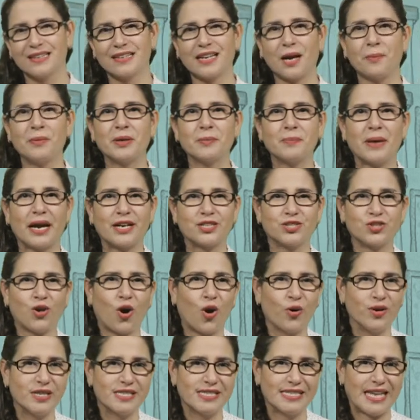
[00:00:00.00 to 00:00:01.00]
Coming back to
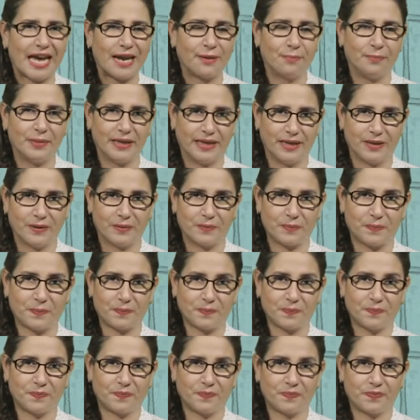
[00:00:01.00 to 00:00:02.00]
Horace Danby,
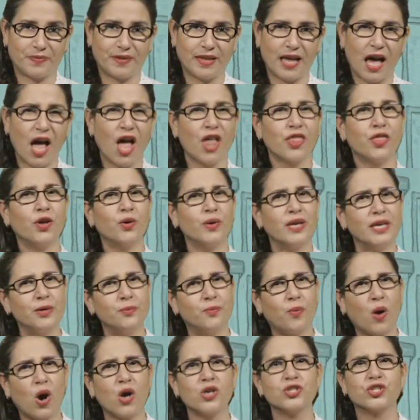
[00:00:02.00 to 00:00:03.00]
though he
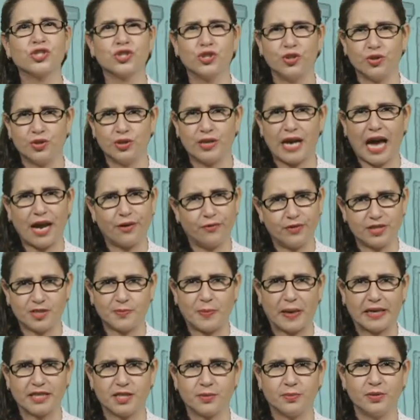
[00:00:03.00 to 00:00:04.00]
was good and
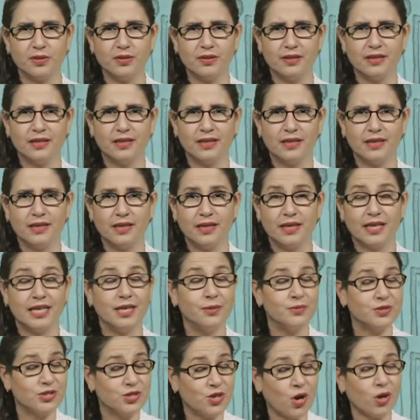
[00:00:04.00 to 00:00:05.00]
respectable,
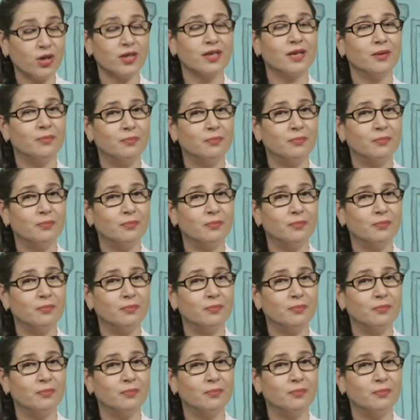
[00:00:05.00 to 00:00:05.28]
he was not